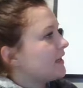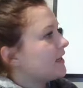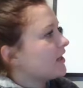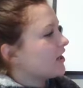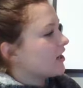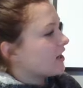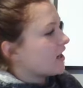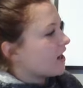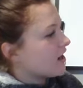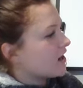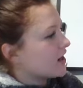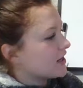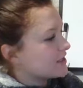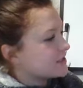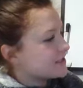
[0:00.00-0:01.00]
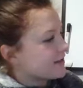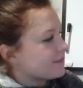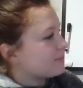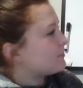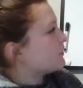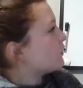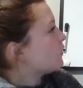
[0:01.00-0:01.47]
Here are
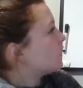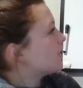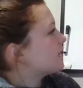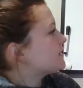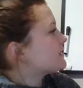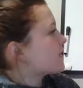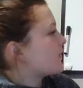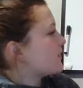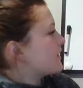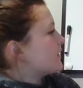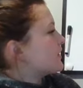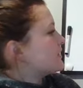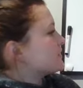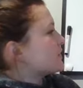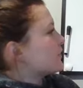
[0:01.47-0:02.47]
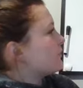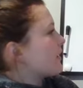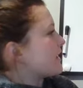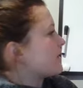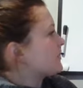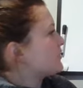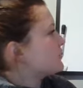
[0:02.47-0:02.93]
some more. So here's our
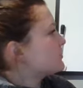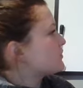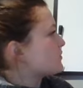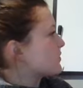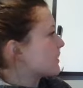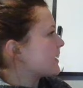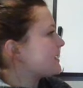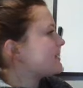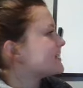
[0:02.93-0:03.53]
regular story.